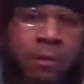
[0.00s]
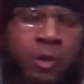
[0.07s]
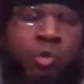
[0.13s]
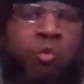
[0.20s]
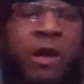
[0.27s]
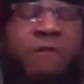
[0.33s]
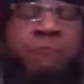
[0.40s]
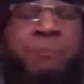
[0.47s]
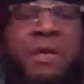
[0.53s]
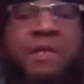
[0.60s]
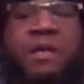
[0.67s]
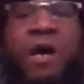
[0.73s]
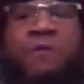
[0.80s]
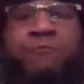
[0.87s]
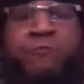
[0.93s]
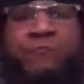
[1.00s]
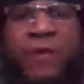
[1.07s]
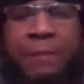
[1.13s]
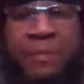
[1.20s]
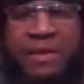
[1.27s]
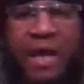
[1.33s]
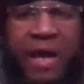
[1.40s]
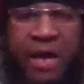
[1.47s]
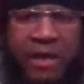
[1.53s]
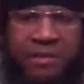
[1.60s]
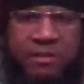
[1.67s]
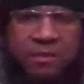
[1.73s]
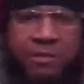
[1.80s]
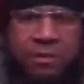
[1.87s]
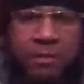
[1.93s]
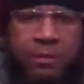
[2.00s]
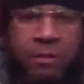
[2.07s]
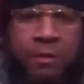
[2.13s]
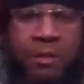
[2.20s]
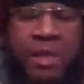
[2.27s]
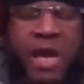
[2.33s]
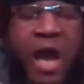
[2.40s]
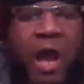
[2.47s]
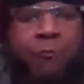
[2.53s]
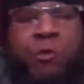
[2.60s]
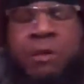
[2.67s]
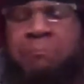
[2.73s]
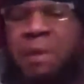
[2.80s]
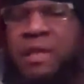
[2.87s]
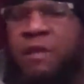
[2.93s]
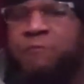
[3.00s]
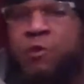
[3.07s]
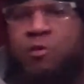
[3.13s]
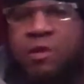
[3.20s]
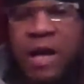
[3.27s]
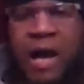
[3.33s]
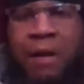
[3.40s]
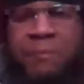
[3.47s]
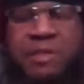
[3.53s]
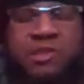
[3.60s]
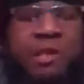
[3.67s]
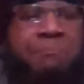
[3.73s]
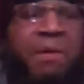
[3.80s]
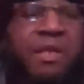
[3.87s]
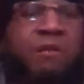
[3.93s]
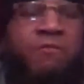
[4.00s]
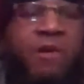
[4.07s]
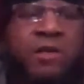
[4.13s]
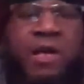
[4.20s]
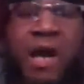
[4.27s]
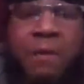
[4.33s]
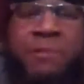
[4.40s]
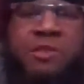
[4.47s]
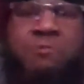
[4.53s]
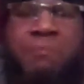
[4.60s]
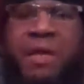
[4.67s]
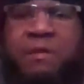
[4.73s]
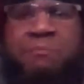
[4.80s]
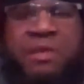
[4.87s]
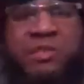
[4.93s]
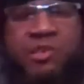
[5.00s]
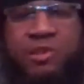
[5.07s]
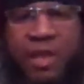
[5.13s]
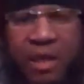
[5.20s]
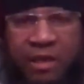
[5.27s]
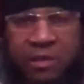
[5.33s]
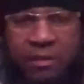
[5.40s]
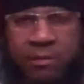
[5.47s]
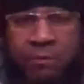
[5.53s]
You have been effeminized. I read many of your comments, and many of your comments make me sick.